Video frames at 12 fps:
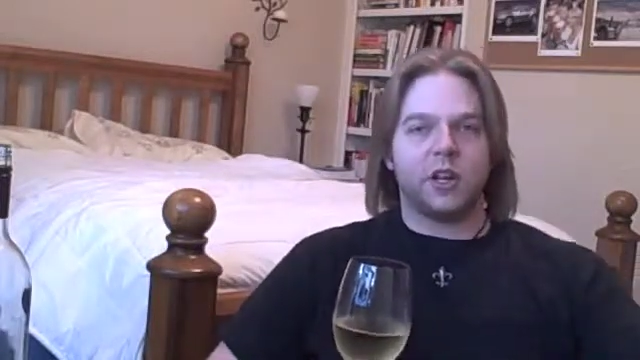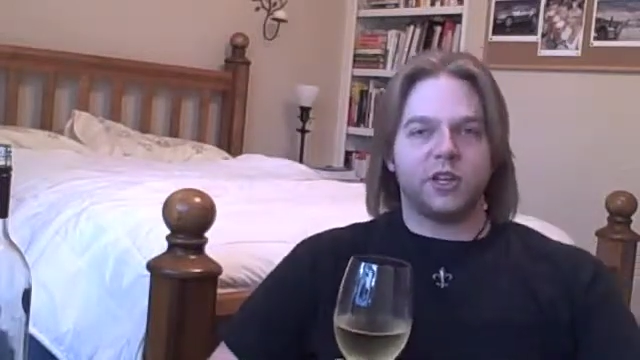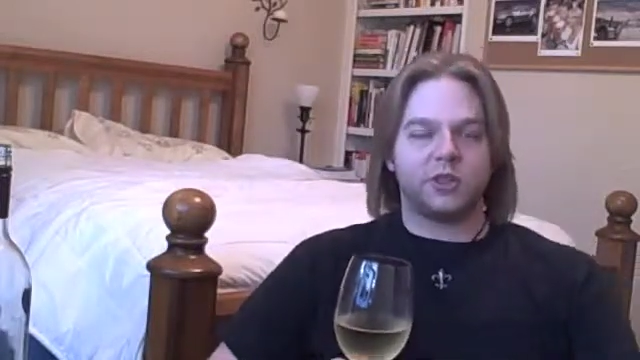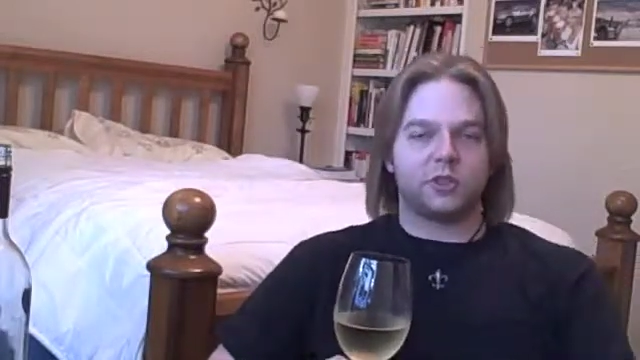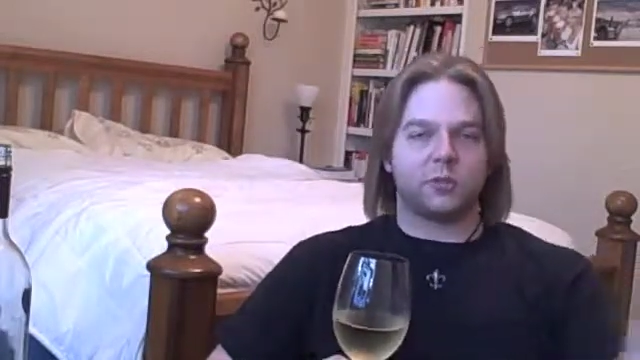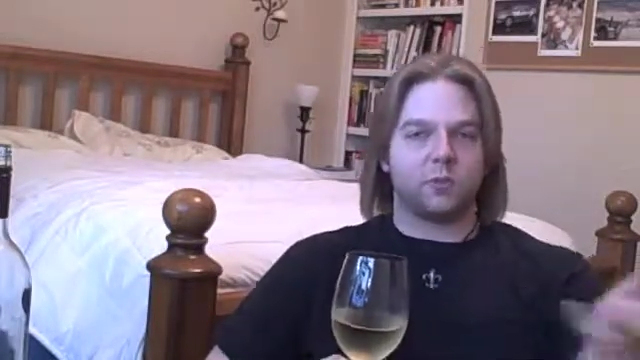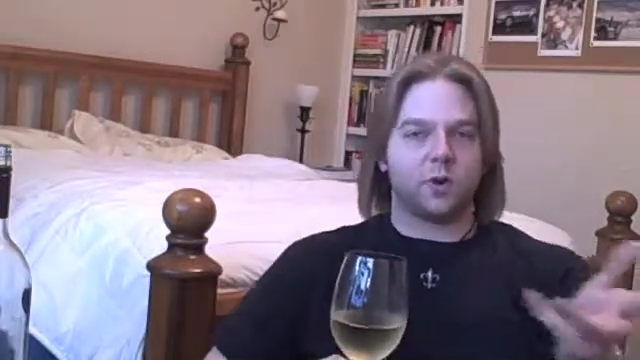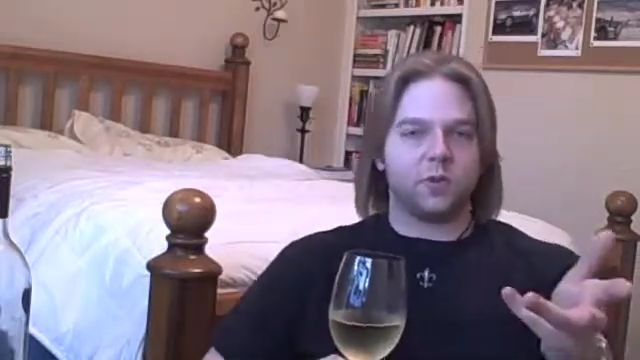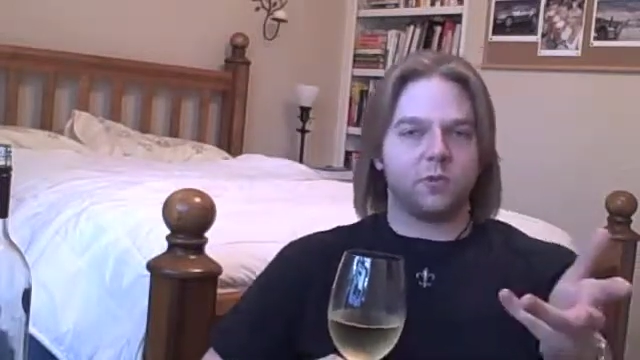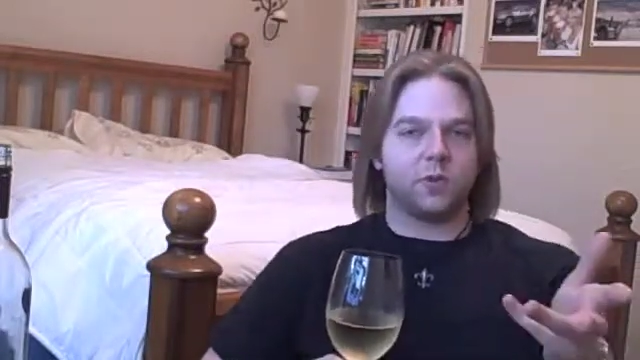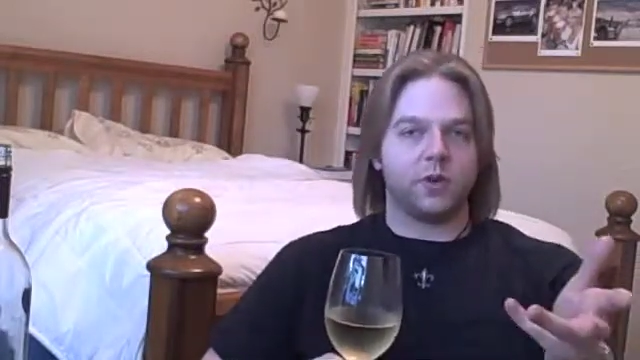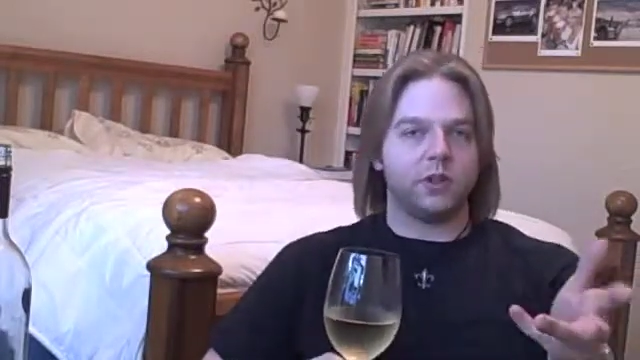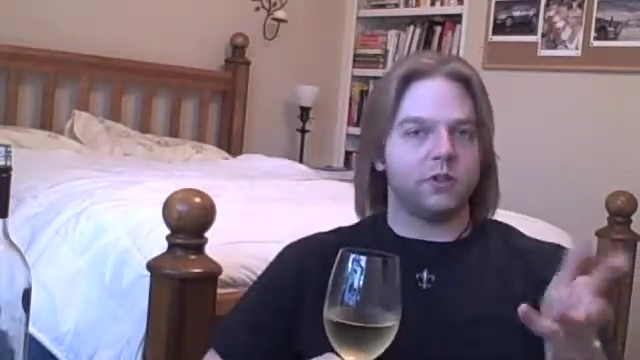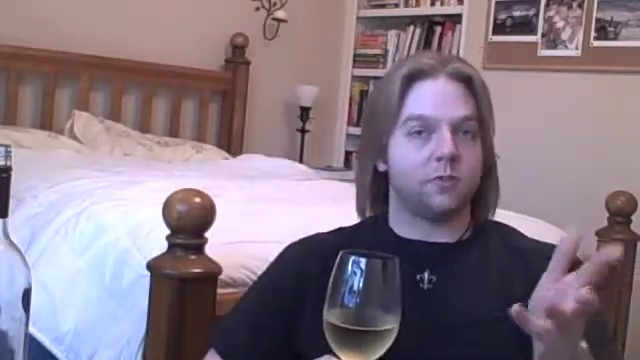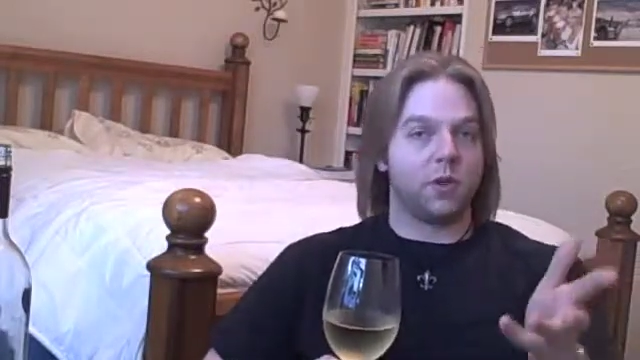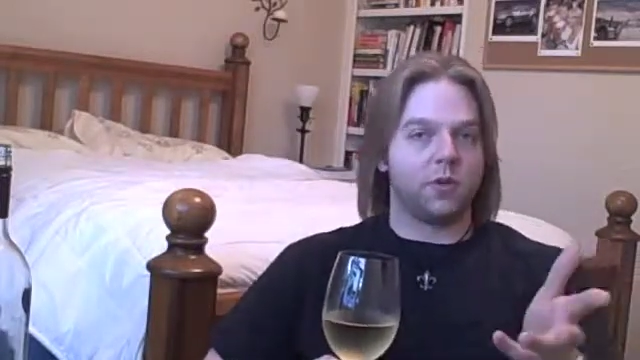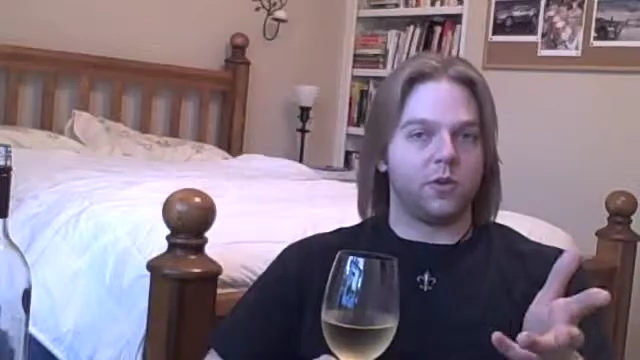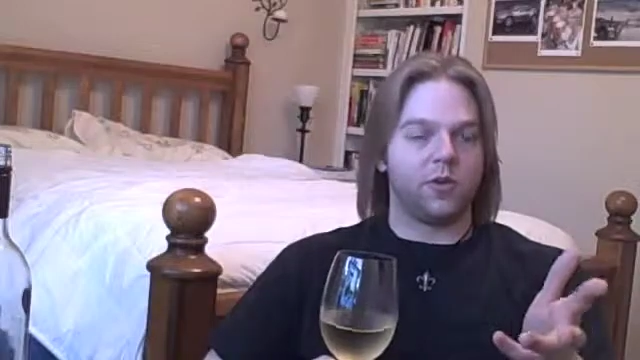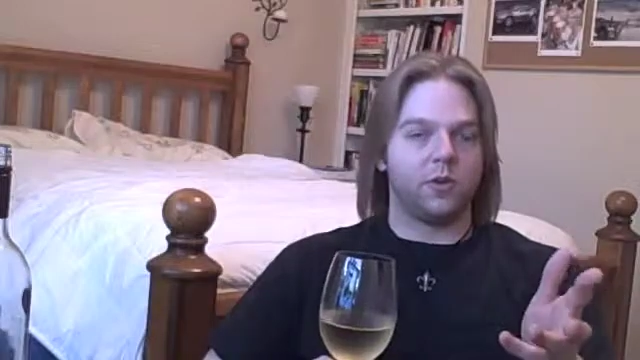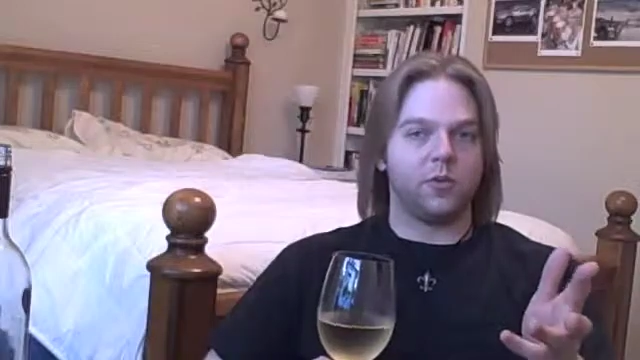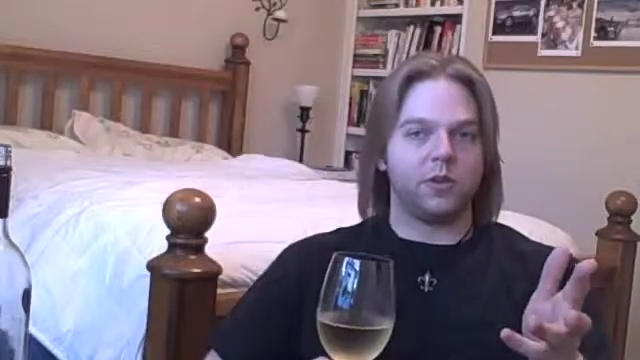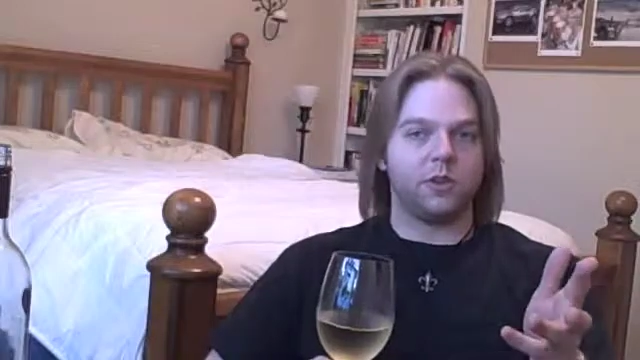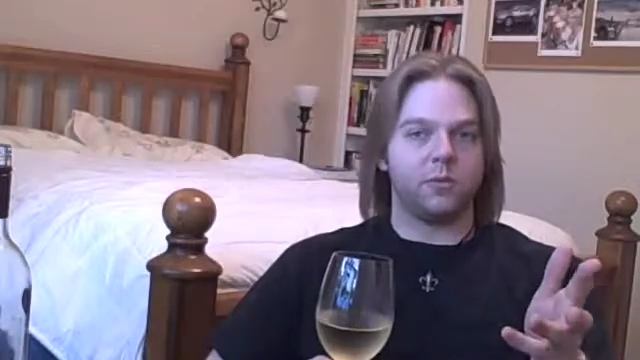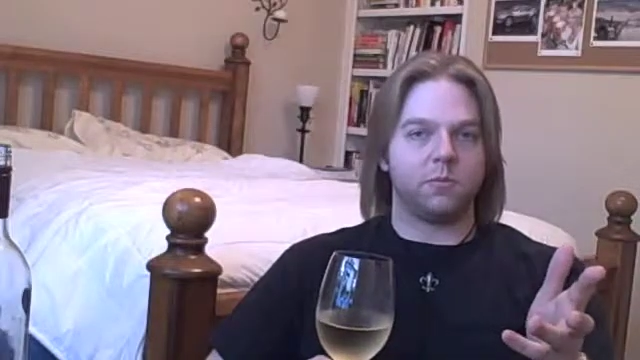spring breeze blowing through
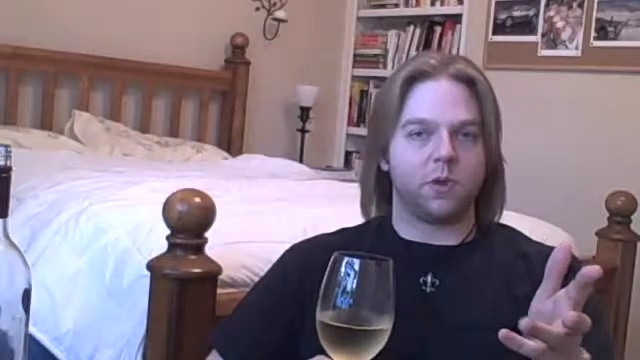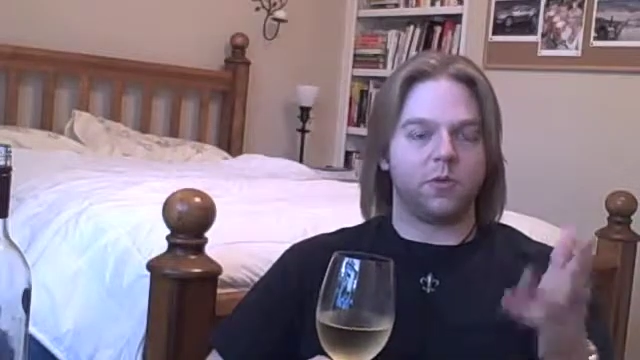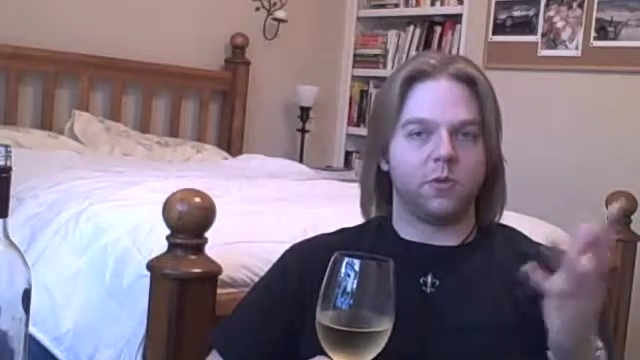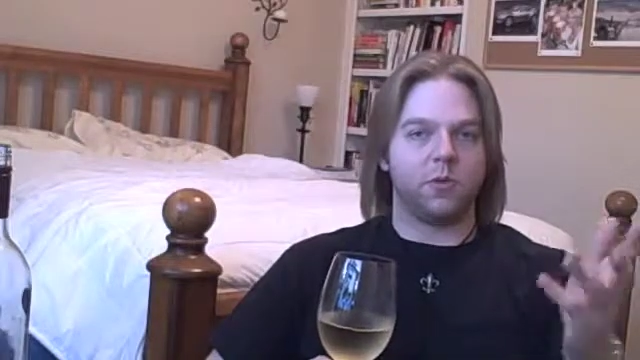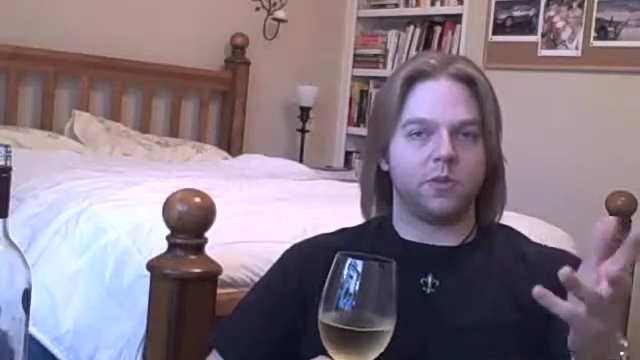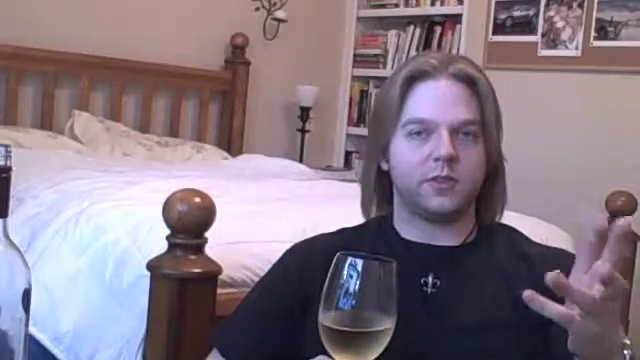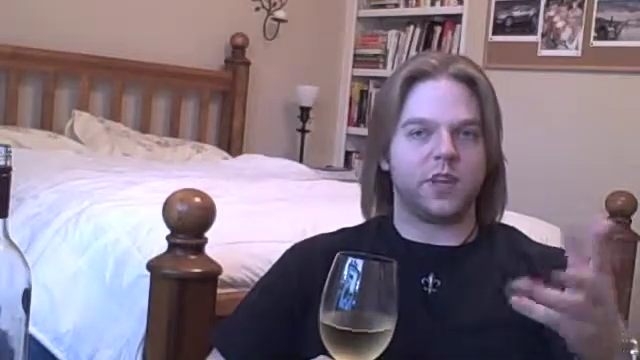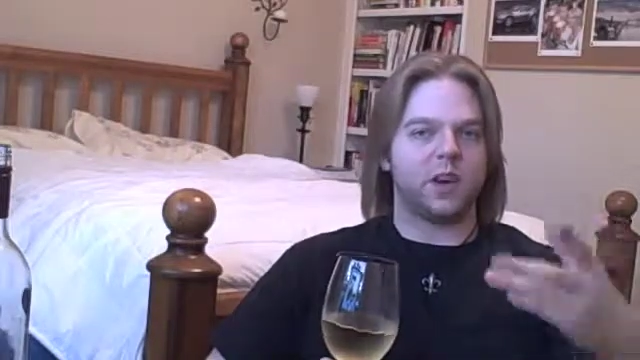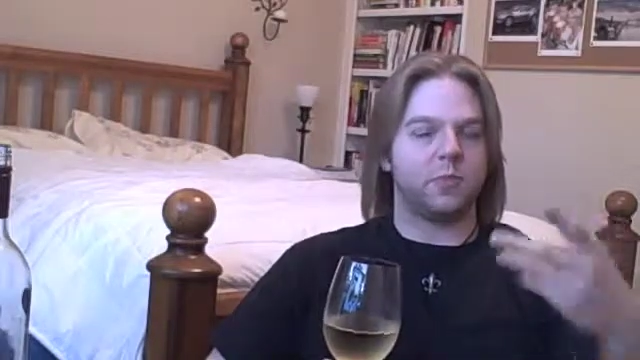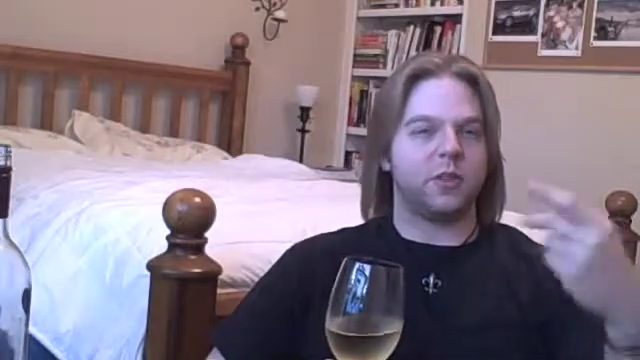the cellar,